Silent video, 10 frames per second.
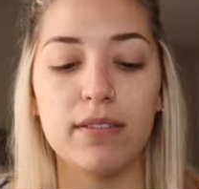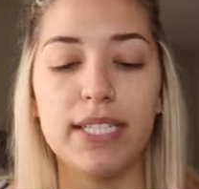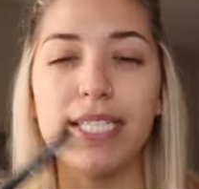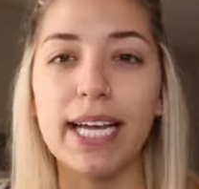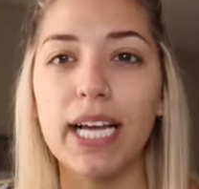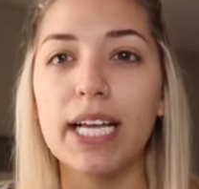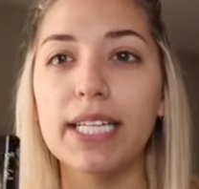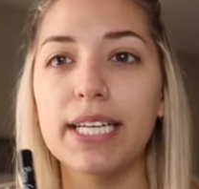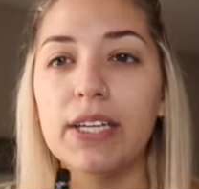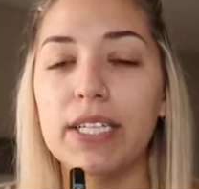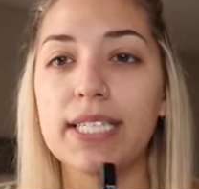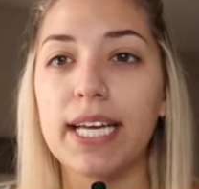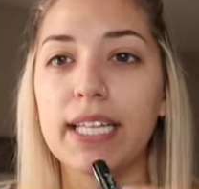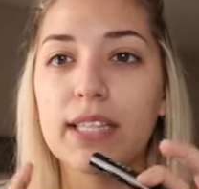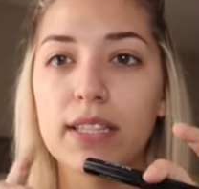it's like a clear, it's
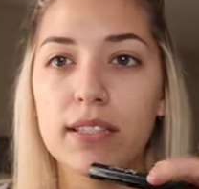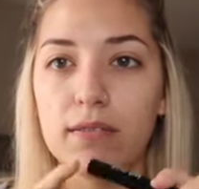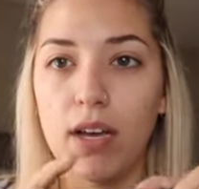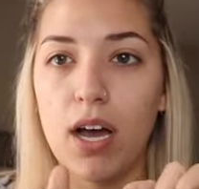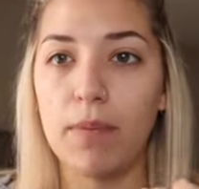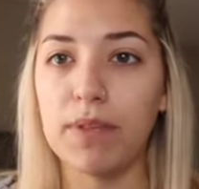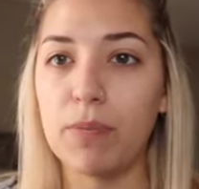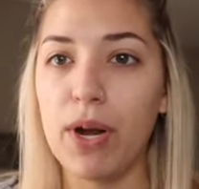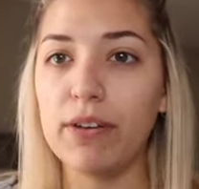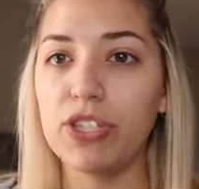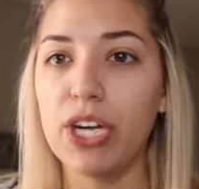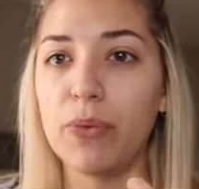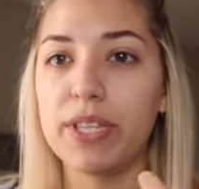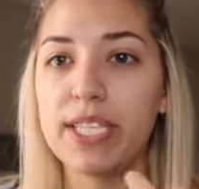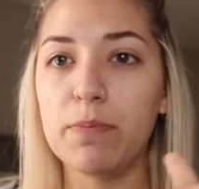like the brow gel
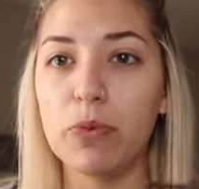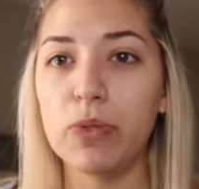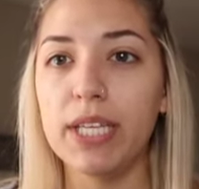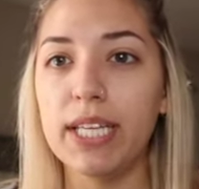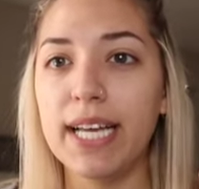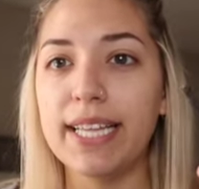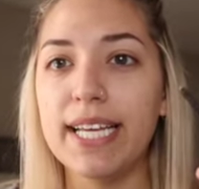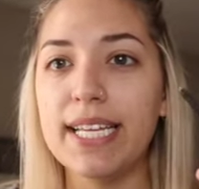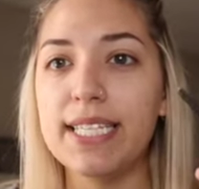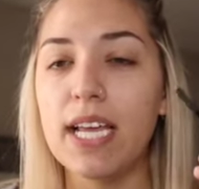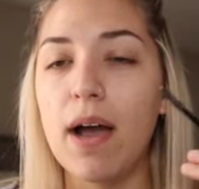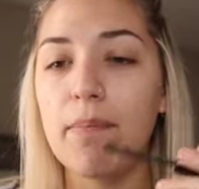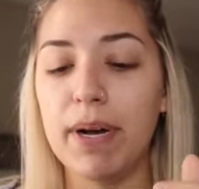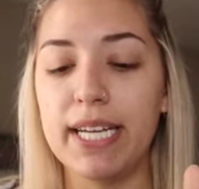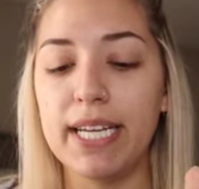with a spoolie like this,
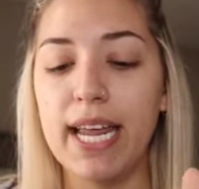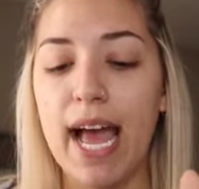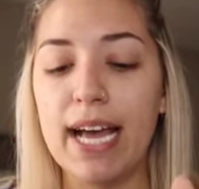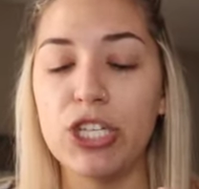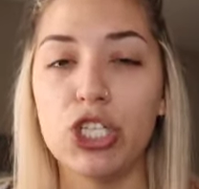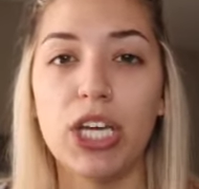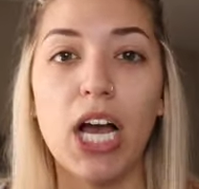but it has the